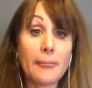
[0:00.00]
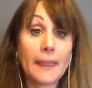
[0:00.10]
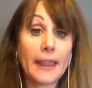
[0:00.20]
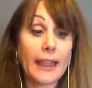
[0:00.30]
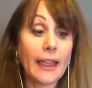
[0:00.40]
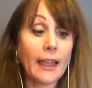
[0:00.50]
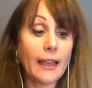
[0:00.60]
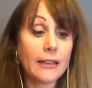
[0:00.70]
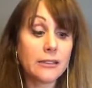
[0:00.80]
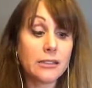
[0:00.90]

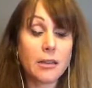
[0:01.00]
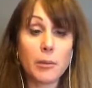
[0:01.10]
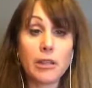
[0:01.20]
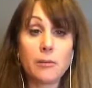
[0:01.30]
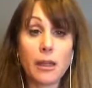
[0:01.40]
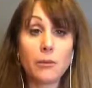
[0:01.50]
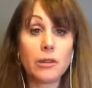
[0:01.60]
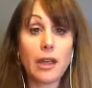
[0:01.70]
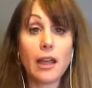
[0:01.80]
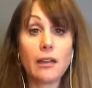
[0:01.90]
And some of them I would
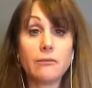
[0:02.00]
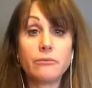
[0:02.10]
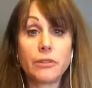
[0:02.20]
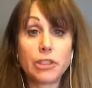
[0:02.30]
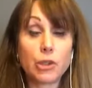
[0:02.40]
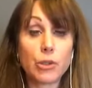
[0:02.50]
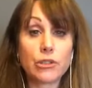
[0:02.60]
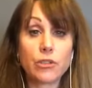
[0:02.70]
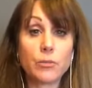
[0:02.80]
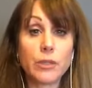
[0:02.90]
have a
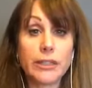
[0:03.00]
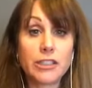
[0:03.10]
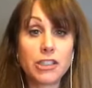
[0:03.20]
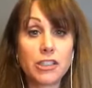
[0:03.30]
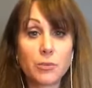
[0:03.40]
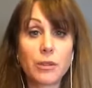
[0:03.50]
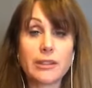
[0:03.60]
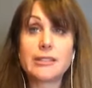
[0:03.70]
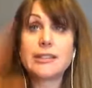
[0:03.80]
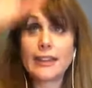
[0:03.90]
short-term relationship with
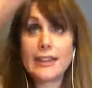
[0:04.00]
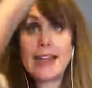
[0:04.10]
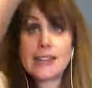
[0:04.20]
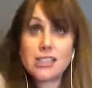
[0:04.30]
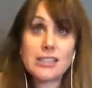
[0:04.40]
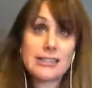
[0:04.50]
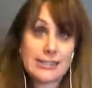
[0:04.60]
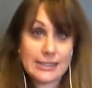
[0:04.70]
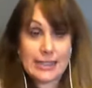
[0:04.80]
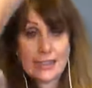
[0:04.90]
because I could actually
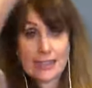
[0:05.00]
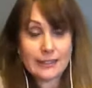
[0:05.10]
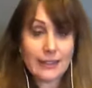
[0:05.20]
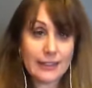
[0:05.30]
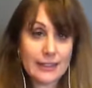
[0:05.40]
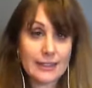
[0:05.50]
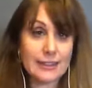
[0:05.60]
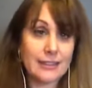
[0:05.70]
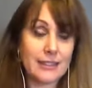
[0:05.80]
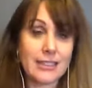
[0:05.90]
see like
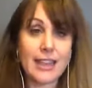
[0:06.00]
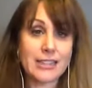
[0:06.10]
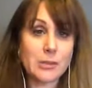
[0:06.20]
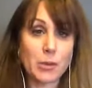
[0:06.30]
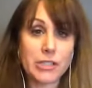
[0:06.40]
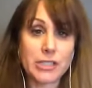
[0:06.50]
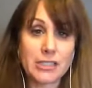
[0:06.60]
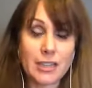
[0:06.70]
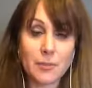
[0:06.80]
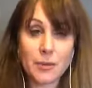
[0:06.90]
the expiration date
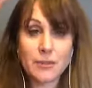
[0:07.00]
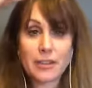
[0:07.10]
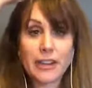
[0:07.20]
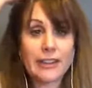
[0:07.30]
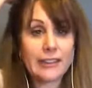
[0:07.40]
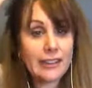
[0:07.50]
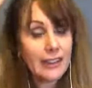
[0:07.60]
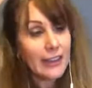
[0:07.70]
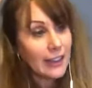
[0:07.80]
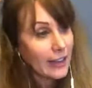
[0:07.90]
above their head.
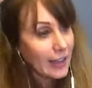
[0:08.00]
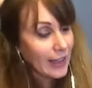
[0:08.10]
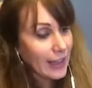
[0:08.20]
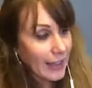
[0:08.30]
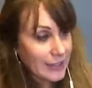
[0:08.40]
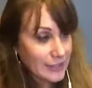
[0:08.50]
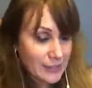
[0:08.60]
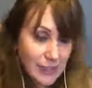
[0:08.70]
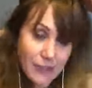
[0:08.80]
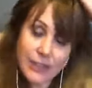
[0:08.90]
And
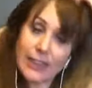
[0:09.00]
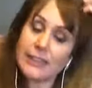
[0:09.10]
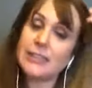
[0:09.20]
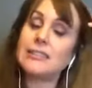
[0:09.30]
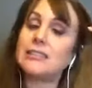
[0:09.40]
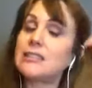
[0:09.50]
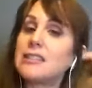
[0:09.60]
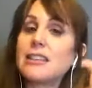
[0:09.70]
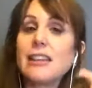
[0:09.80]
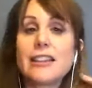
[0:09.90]
Devin, I didn't see
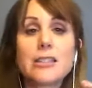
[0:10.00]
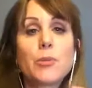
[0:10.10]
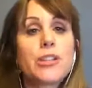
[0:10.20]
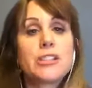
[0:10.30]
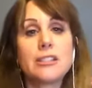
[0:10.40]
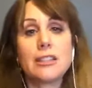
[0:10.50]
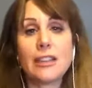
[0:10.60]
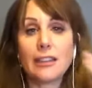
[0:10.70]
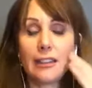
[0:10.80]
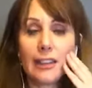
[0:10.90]
the expiration
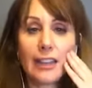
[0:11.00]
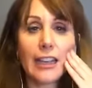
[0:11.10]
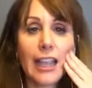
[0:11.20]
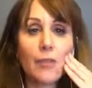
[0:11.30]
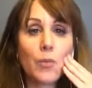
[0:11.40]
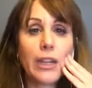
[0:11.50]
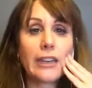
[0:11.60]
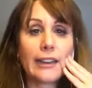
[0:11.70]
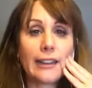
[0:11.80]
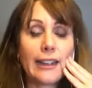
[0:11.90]
date, and I kept
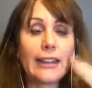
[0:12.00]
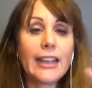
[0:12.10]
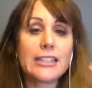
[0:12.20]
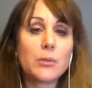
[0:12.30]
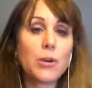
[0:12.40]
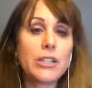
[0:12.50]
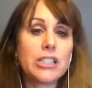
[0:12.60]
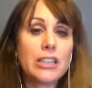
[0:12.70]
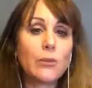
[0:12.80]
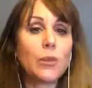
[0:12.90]
waiting. And the expiration
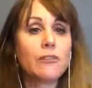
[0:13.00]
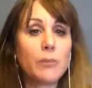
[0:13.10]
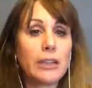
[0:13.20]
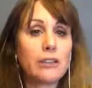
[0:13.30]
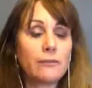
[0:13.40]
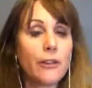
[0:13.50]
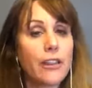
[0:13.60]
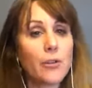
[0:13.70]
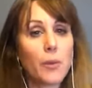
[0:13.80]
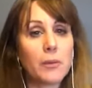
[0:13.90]
date would have been there for other
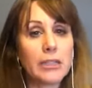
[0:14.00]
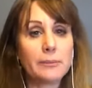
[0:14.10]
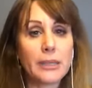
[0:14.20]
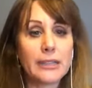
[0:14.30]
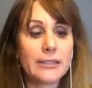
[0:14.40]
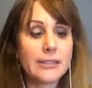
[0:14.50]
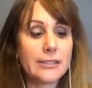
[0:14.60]
women because